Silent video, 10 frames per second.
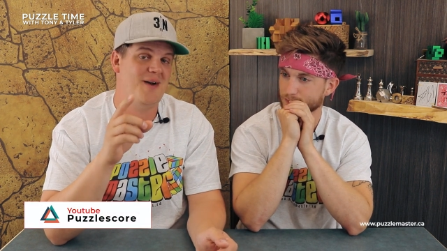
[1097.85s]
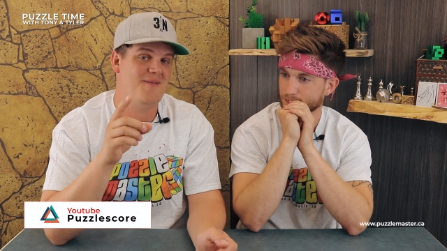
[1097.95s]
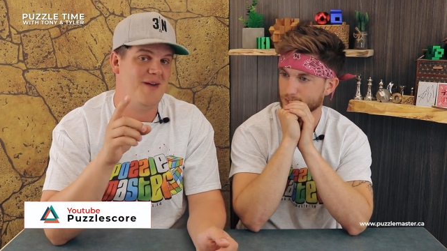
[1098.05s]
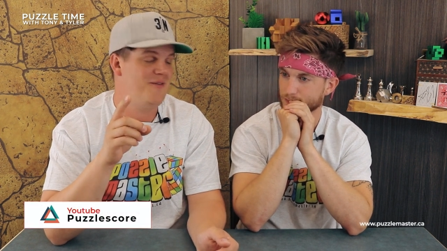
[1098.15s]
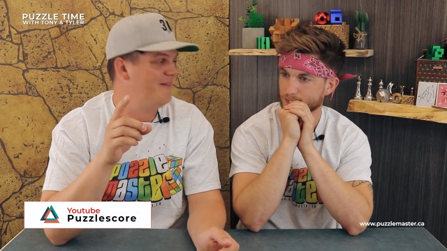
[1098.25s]
Speaker 1: my
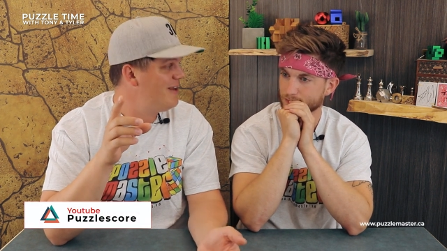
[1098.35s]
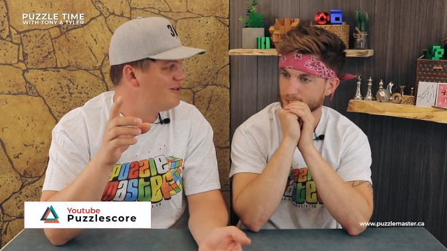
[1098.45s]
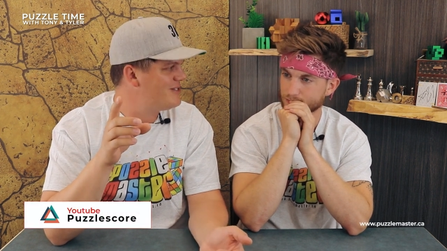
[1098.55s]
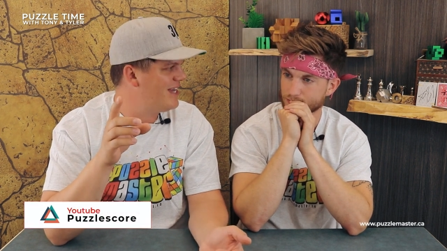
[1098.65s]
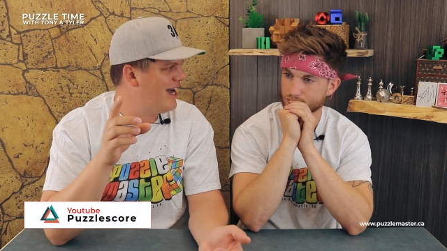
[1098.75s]
favorite
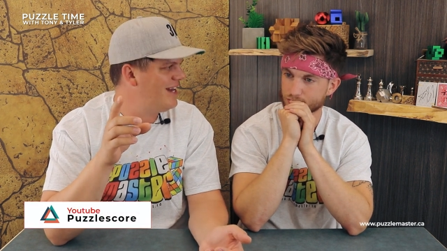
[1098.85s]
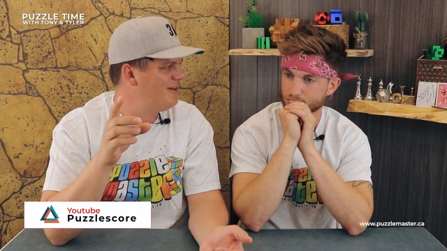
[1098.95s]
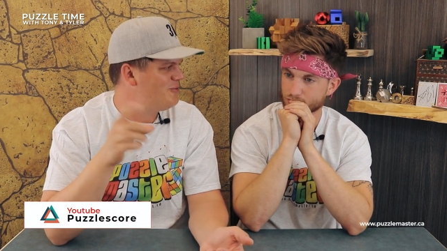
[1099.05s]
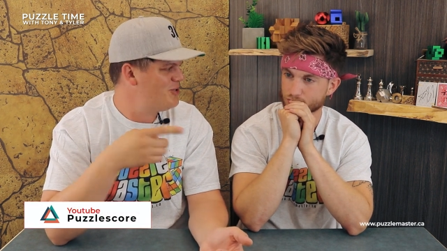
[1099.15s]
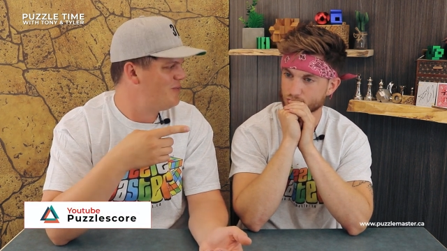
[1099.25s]
videos he had,
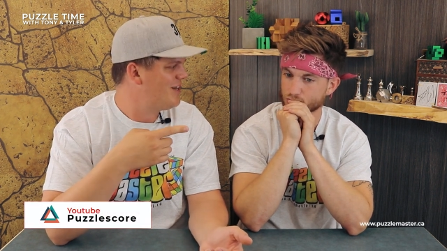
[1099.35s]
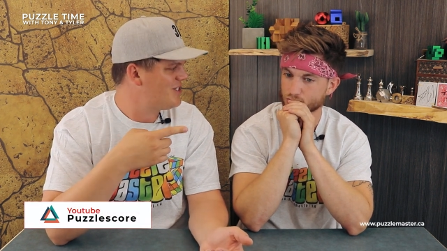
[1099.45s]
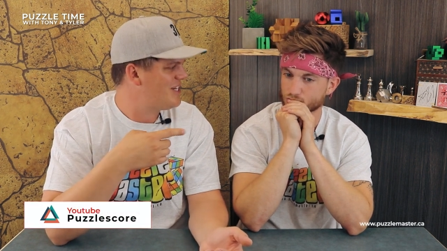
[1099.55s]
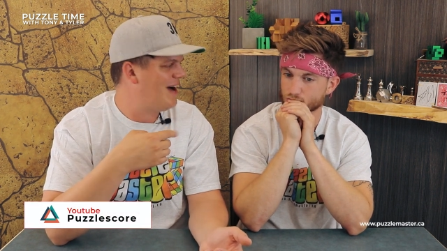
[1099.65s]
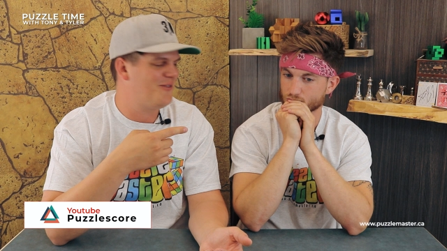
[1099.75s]
and we should
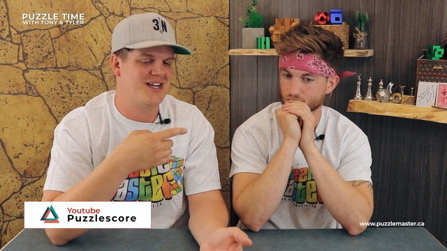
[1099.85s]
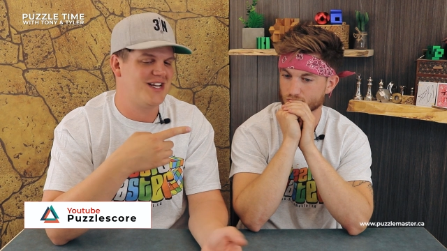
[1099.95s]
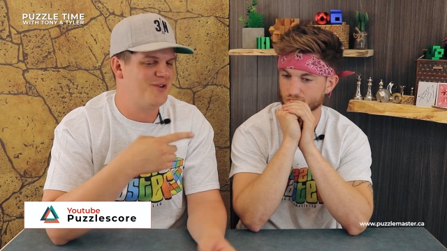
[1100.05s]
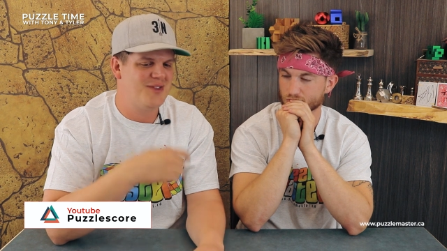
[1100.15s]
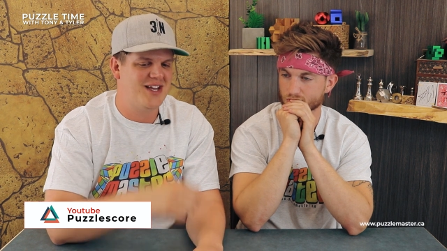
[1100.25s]
watch it after.
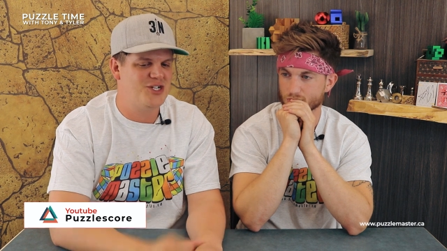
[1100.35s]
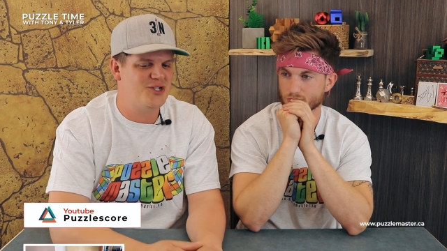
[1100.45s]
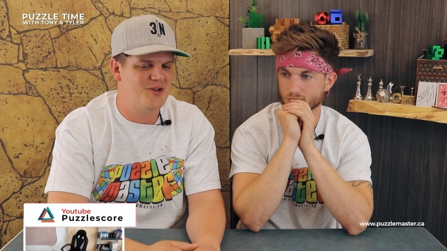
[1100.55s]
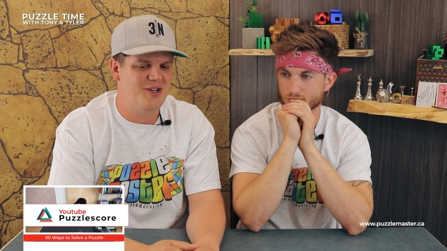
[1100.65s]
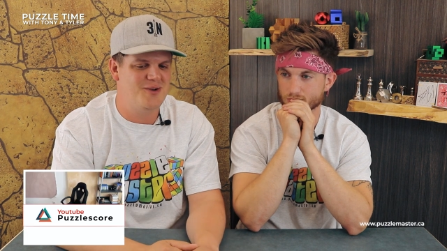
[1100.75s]
I don't think I
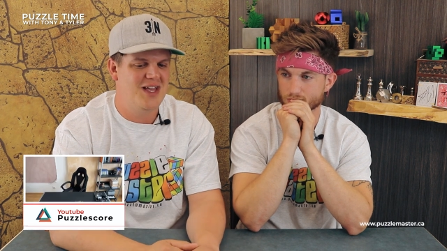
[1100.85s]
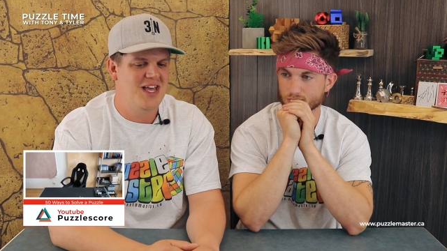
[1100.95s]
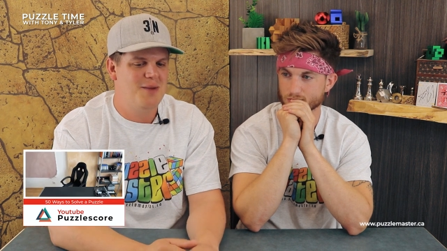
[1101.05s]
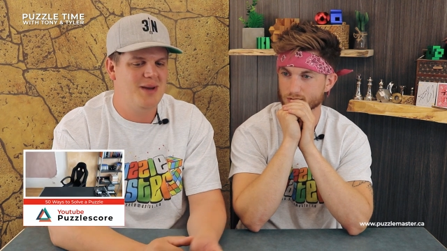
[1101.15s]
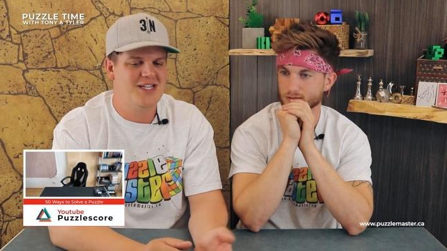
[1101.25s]
showed you,
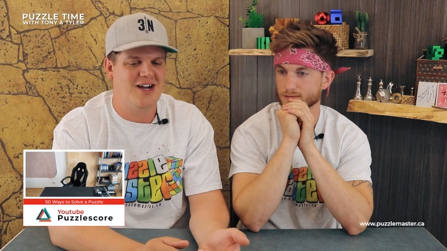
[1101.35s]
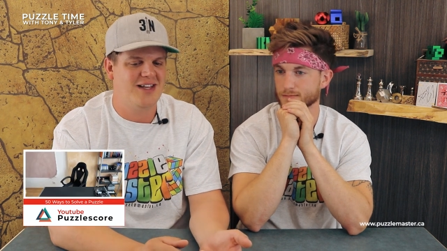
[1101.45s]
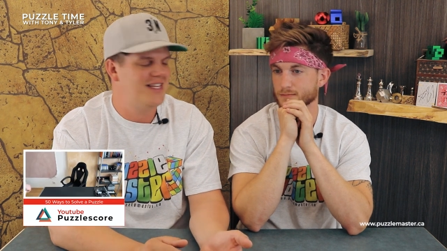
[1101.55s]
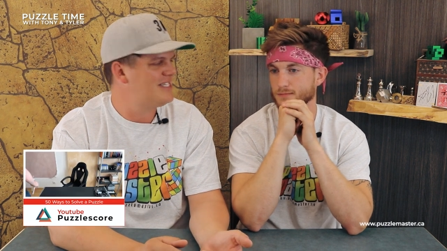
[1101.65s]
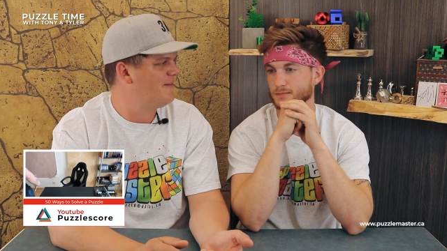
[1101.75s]
but he's
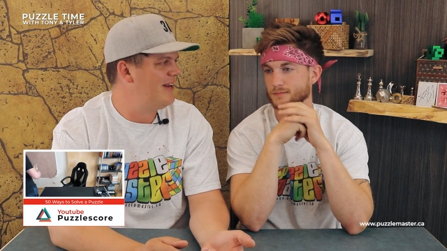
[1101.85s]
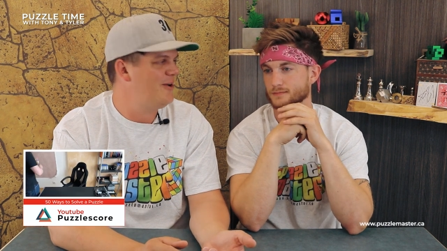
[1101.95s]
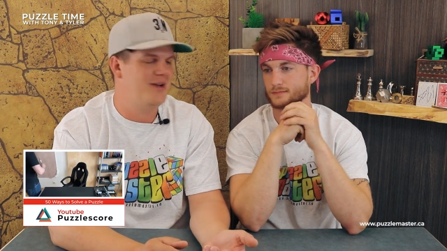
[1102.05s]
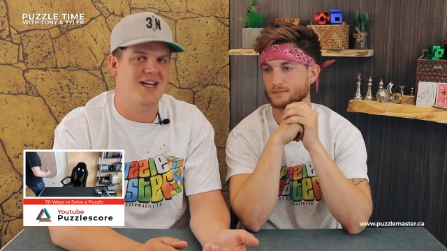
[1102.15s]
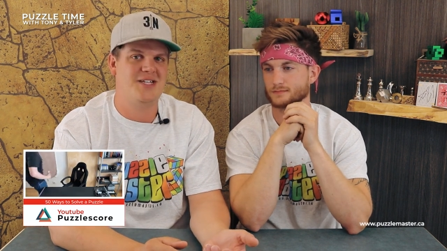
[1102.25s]
got this
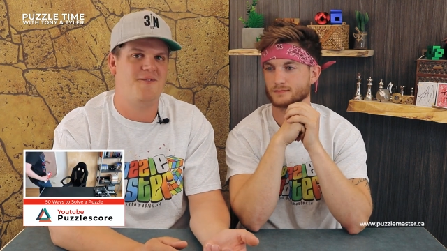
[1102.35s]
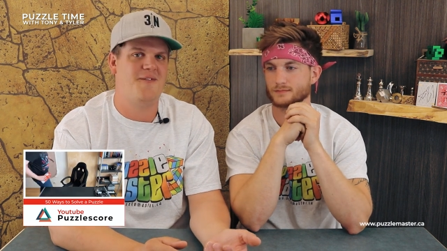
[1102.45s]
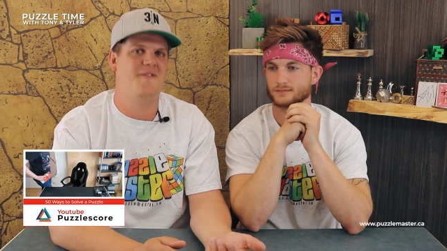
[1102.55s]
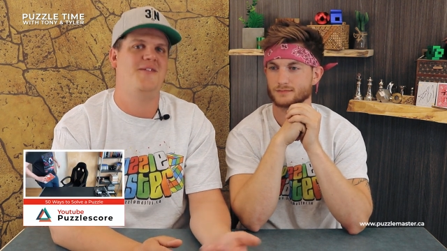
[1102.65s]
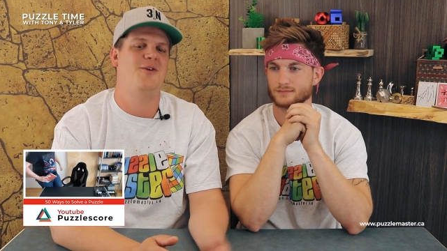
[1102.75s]
video he does
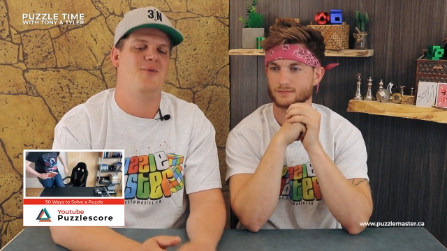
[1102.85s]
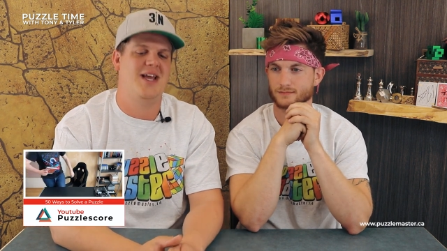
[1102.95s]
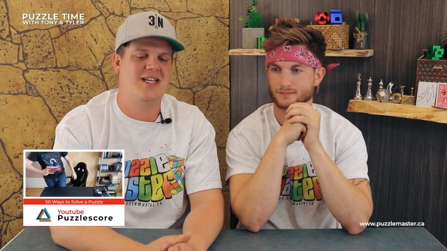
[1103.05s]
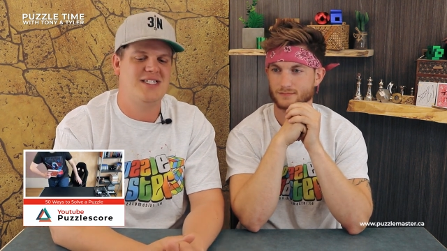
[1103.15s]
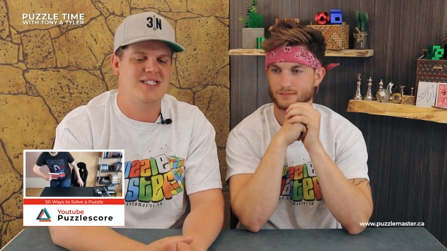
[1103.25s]
50
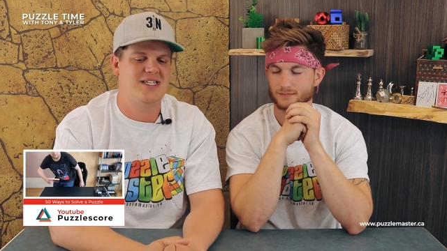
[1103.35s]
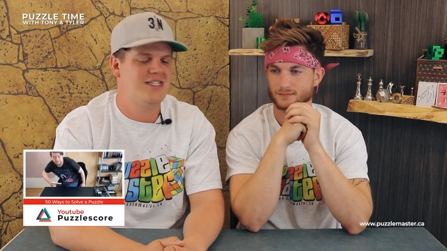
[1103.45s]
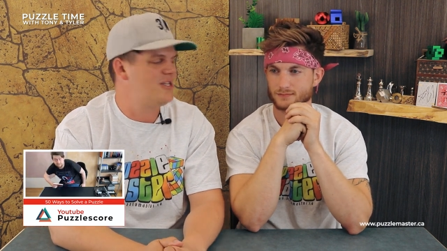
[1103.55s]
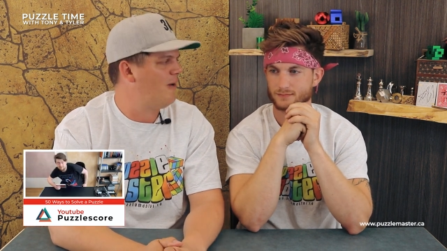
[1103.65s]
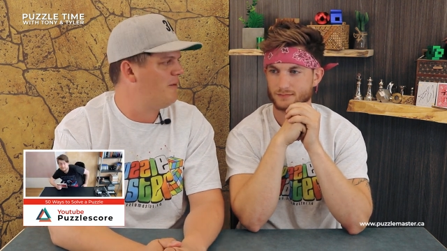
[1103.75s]
ways to
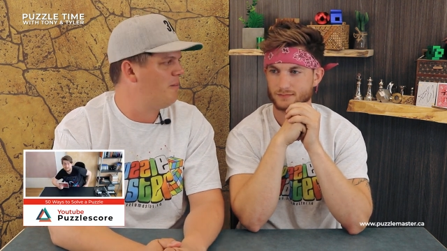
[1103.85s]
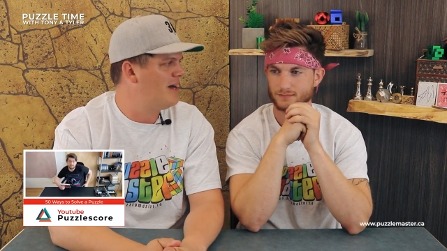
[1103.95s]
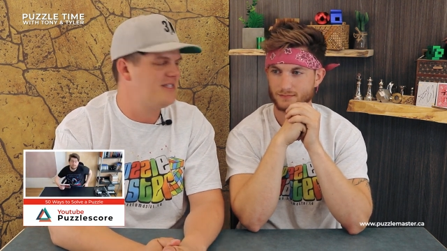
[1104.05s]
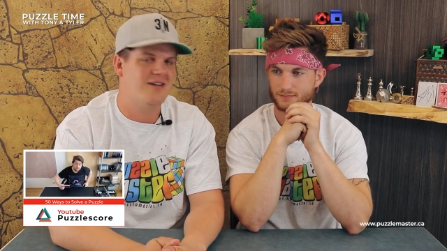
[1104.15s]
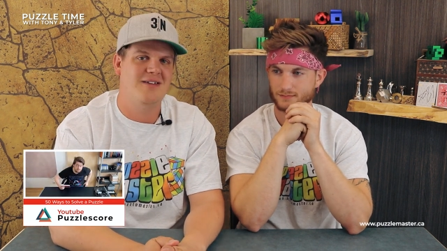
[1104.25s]
solve a
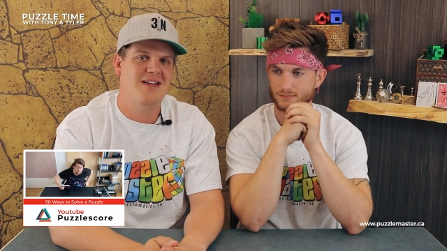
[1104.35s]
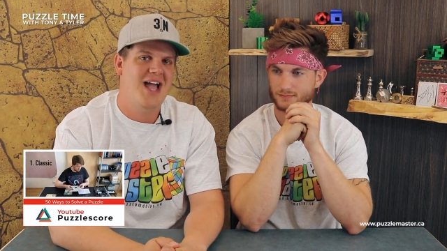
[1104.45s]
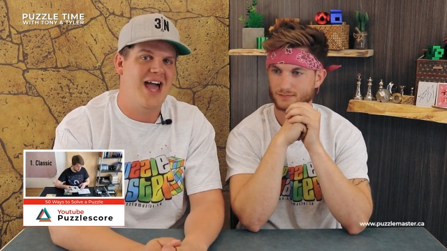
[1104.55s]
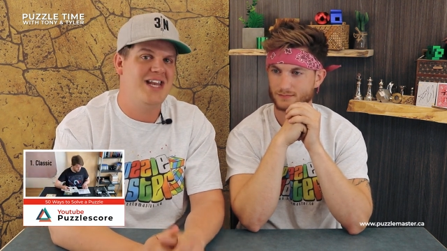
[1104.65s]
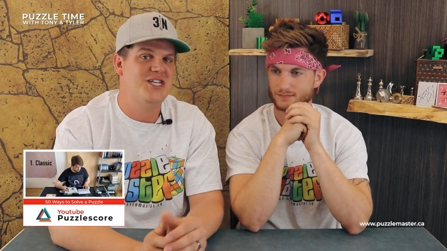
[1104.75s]
puzzle, and he